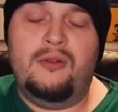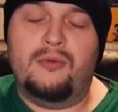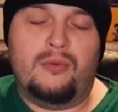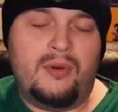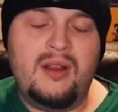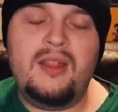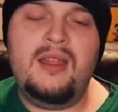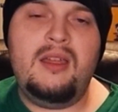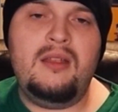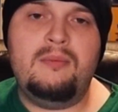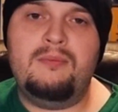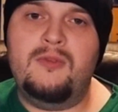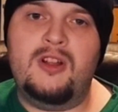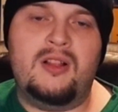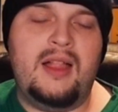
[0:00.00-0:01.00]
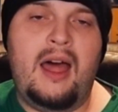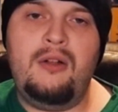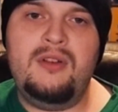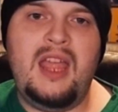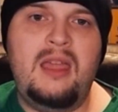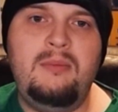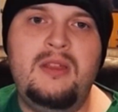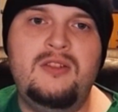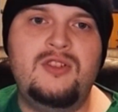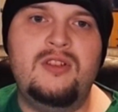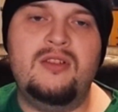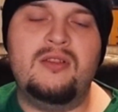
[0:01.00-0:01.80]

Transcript: really, cloud gaming just